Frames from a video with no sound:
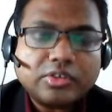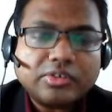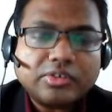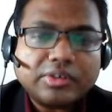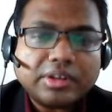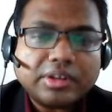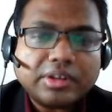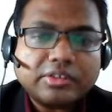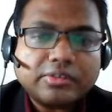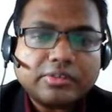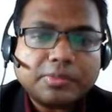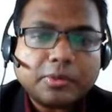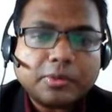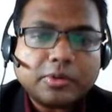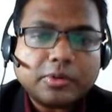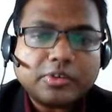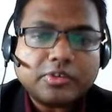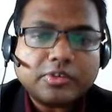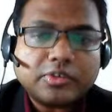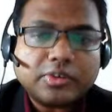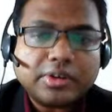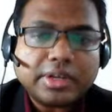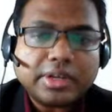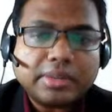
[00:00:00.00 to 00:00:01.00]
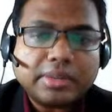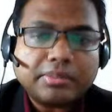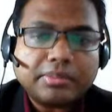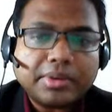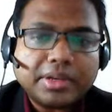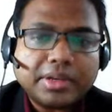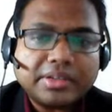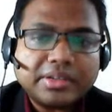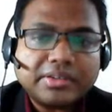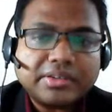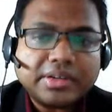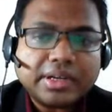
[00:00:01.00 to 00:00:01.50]
transportation
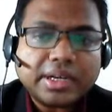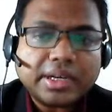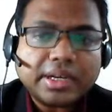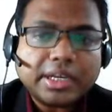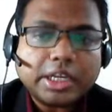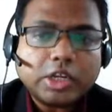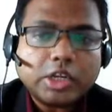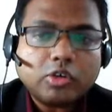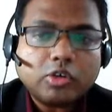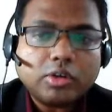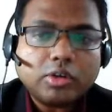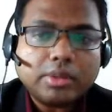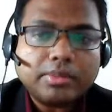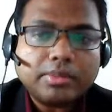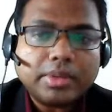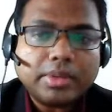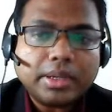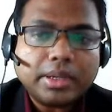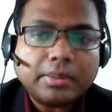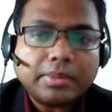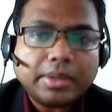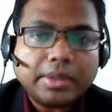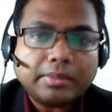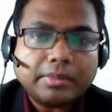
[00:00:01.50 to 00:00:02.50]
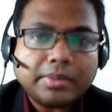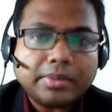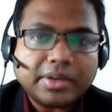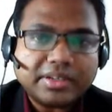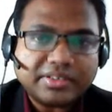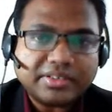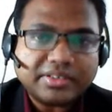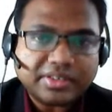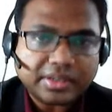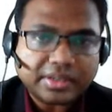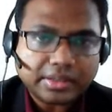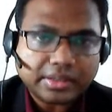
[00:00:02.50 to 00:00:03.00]
temperature and equilibrium
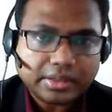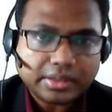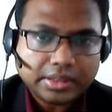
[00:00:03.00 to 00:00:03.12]
temperature.